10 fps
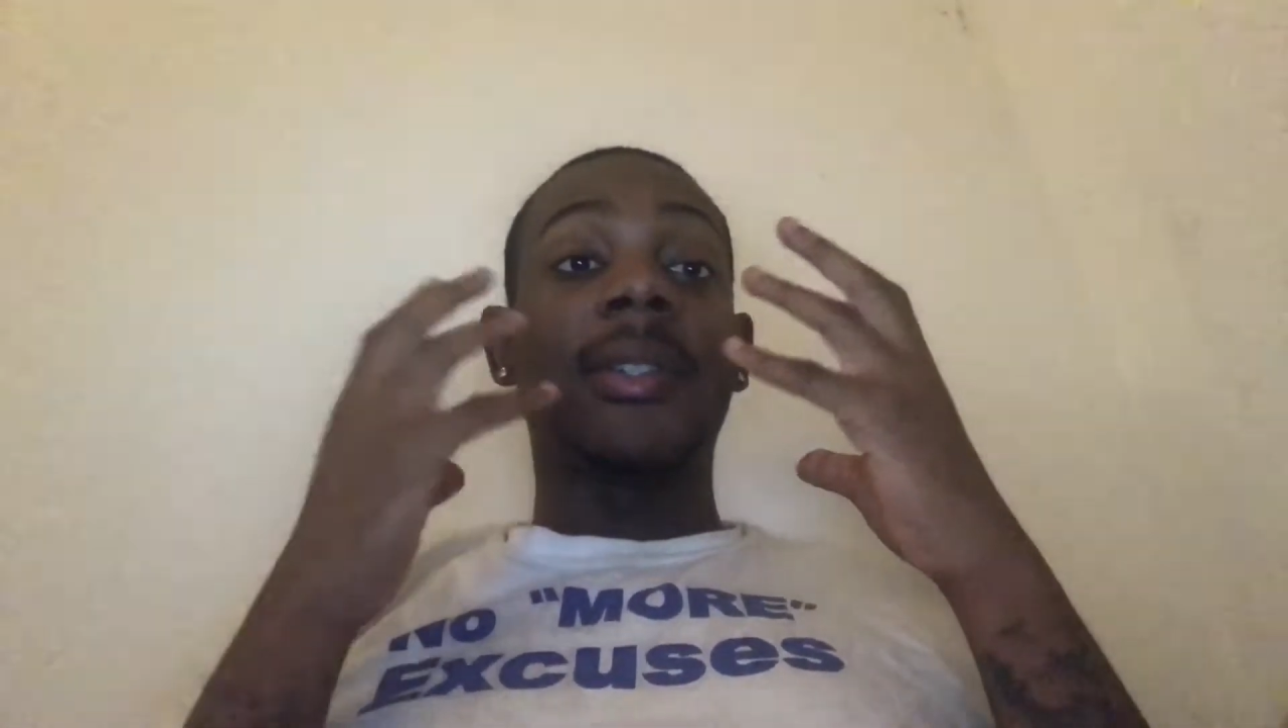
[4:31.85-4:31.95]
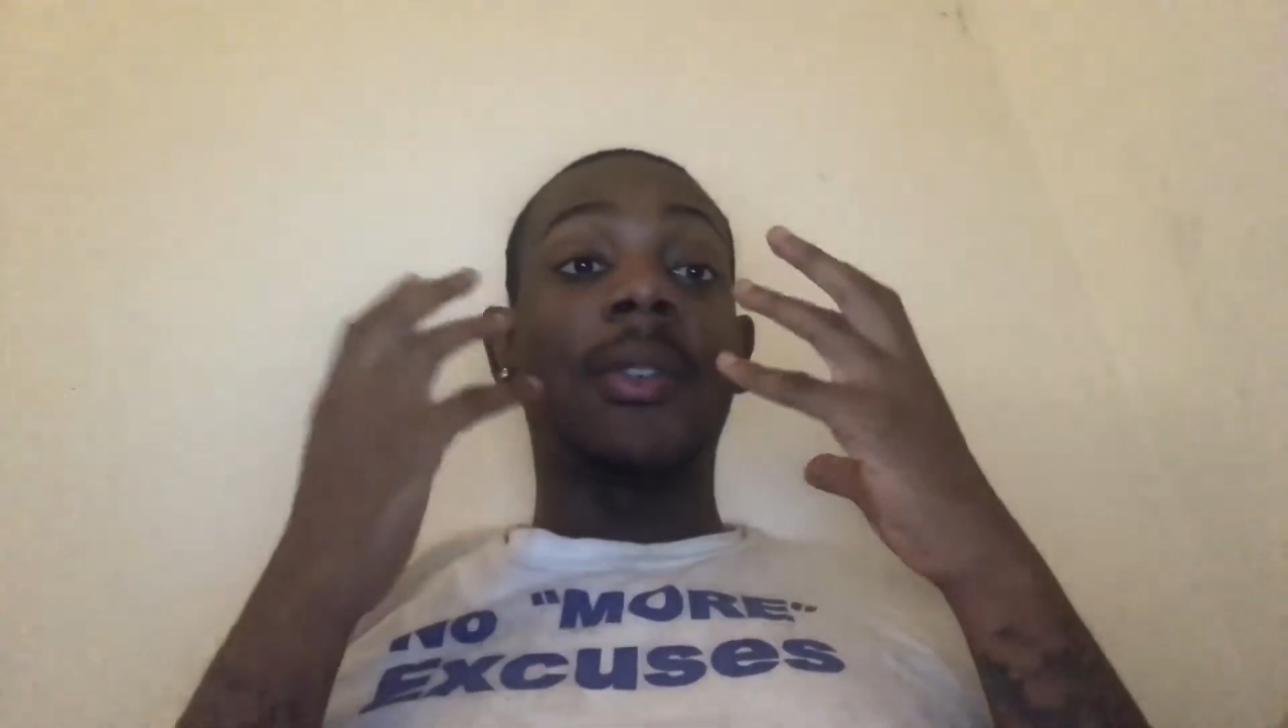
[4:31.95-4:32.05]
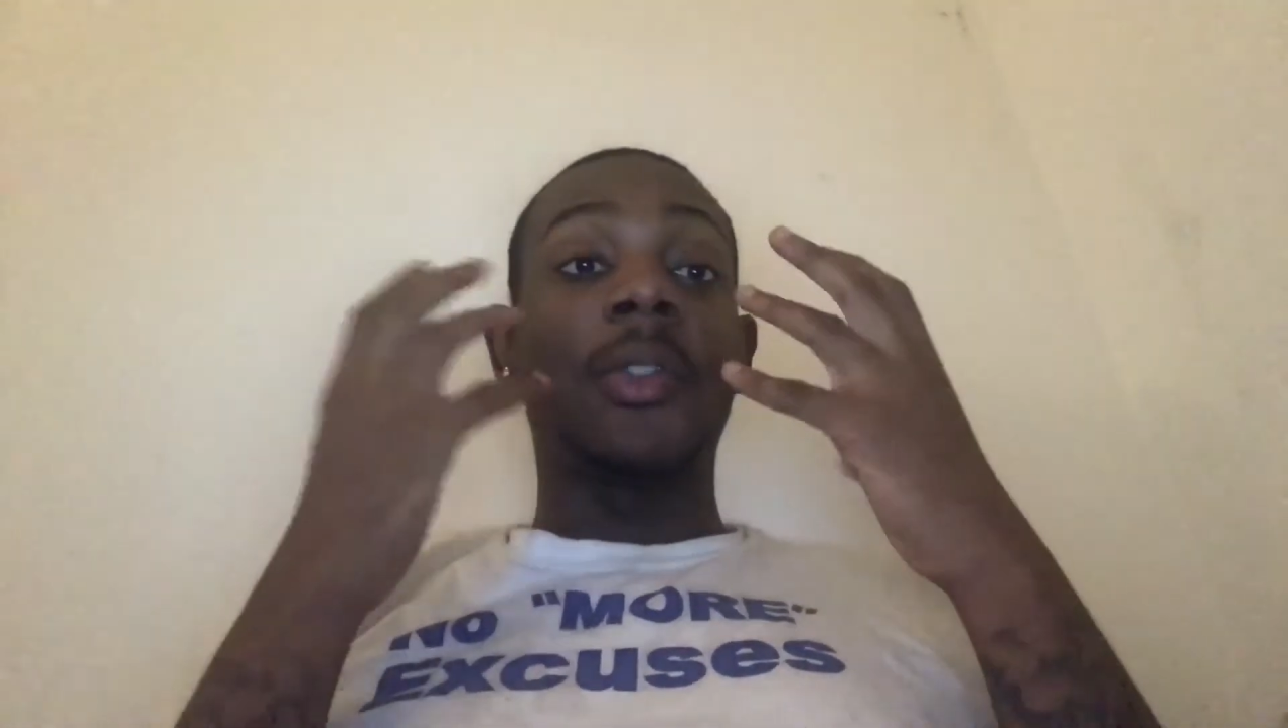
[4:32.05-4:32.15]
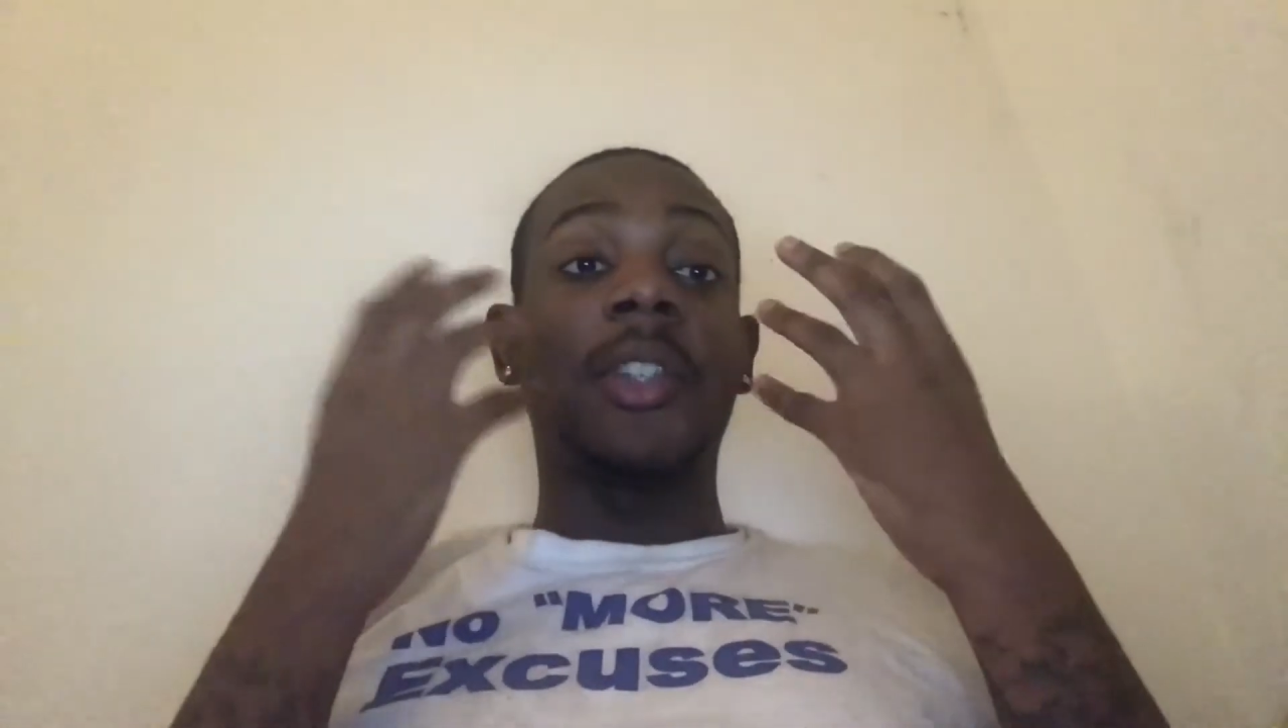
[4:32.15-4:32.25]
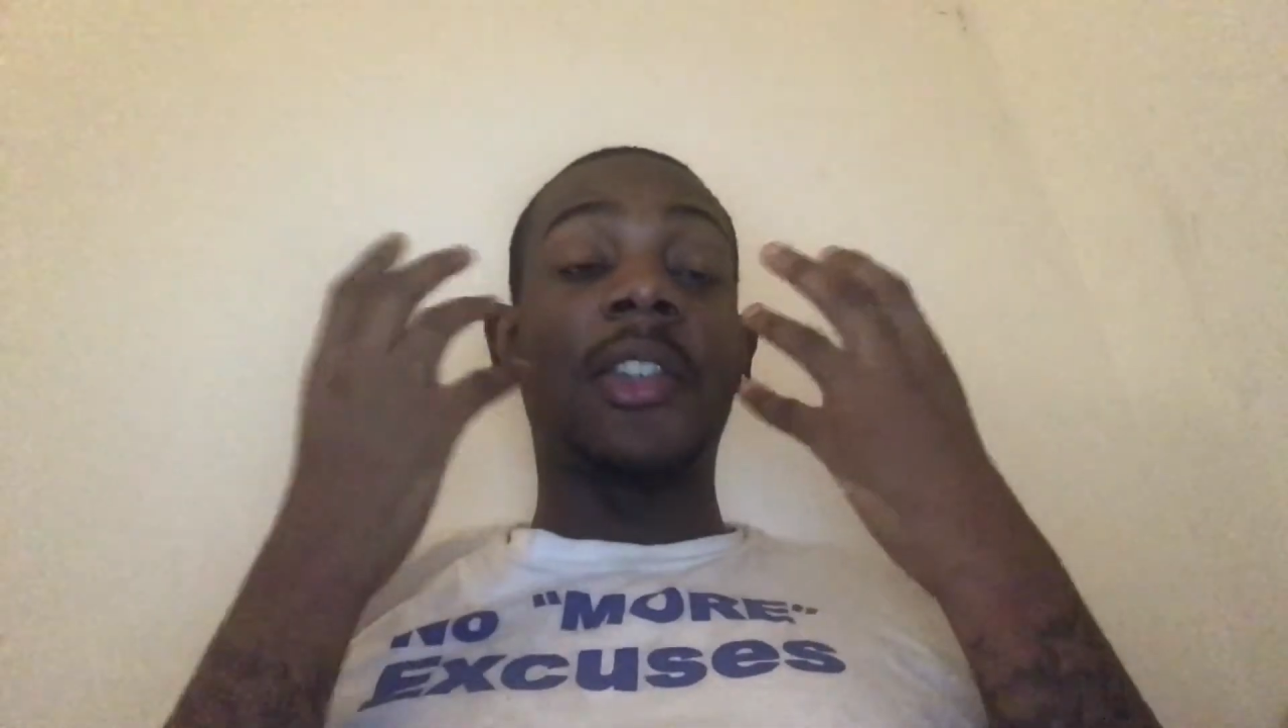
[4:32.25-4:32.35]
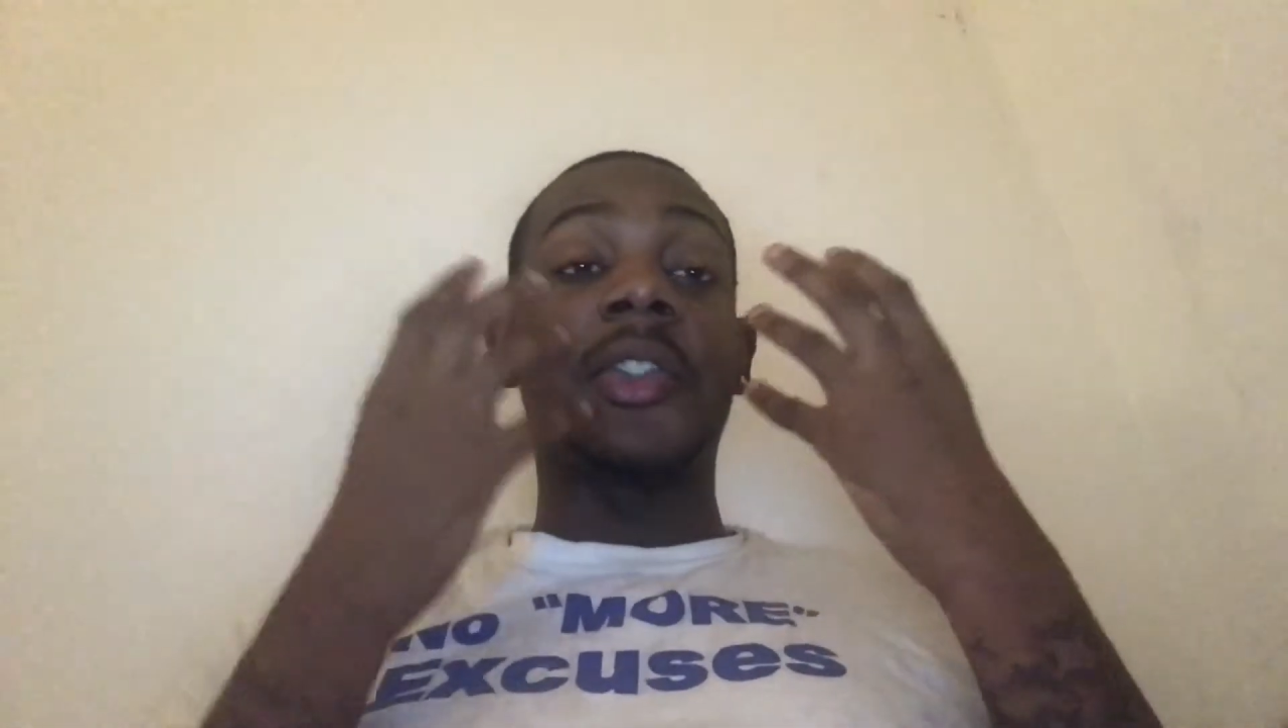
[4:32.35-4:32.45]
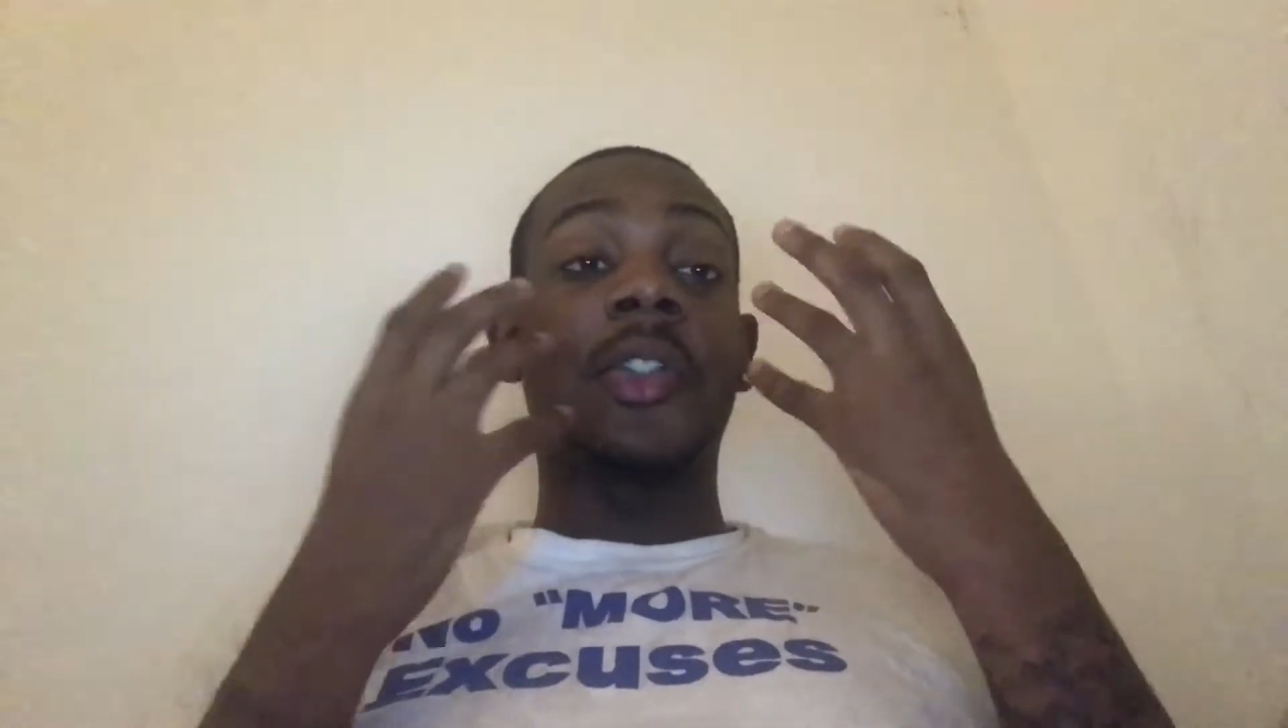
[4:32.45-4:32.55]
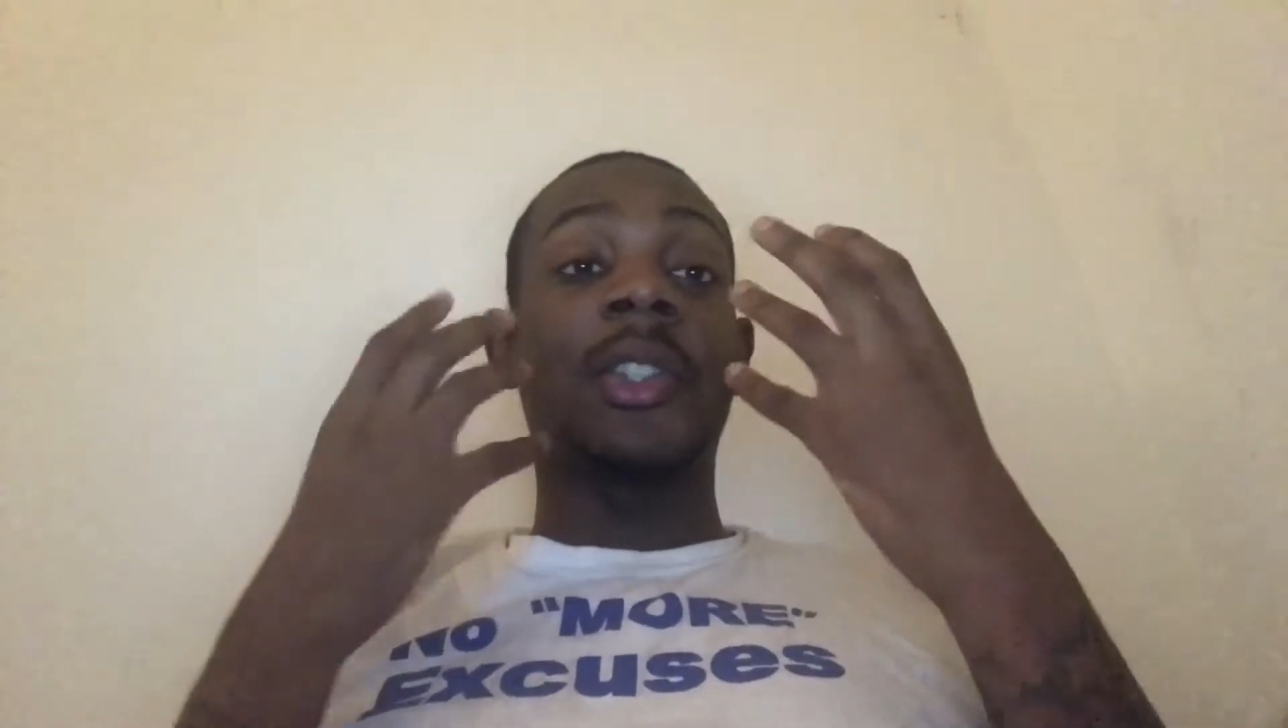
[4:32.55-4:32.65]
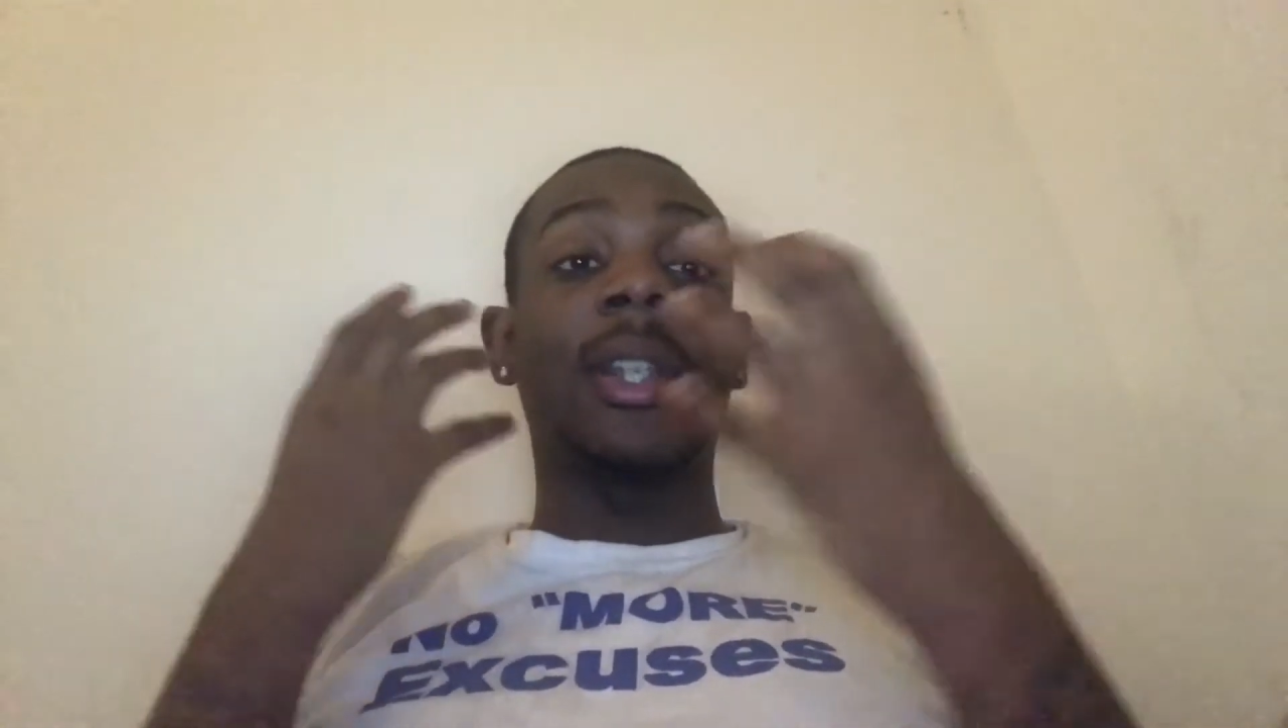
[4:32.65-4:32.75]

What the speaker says: or gestures are